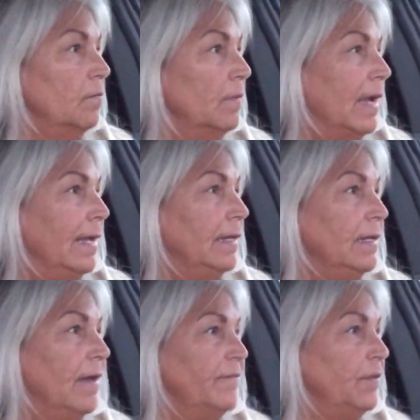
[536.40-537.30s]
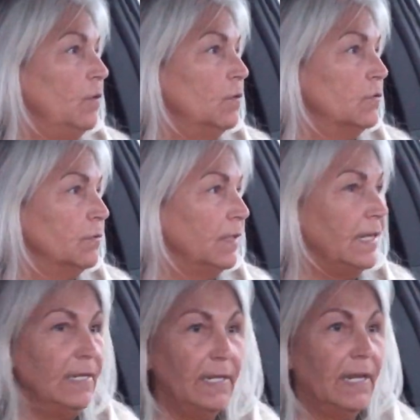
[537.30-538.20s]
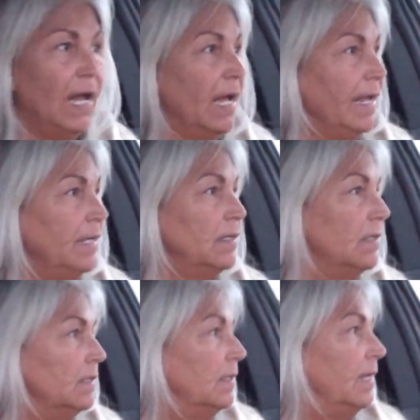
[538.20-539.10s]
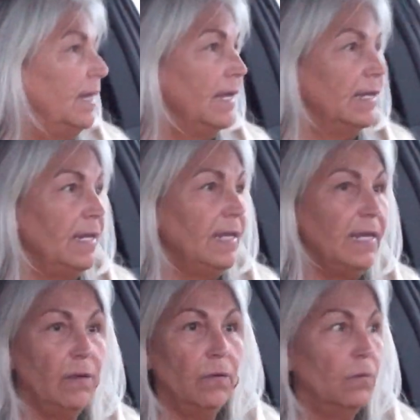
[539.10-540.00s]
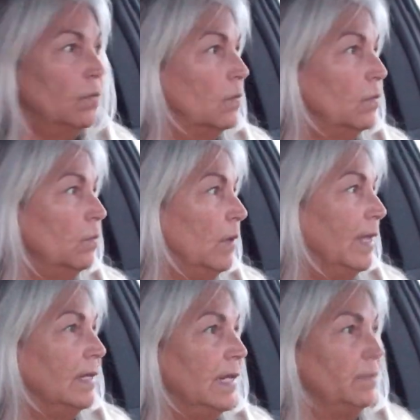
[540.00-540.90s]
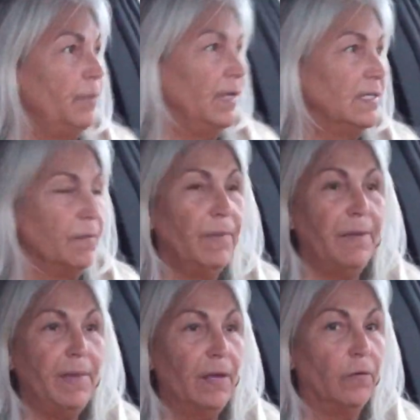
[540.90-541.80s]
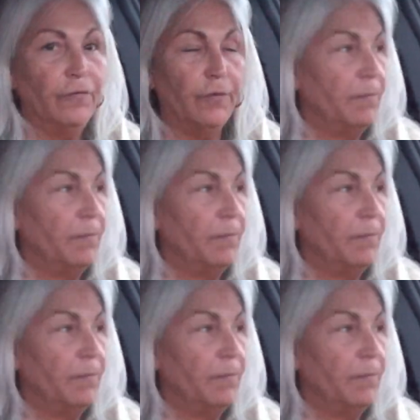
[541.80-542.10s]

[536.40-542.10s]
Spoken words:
my nephew was really kind, and he went and picked up my mail for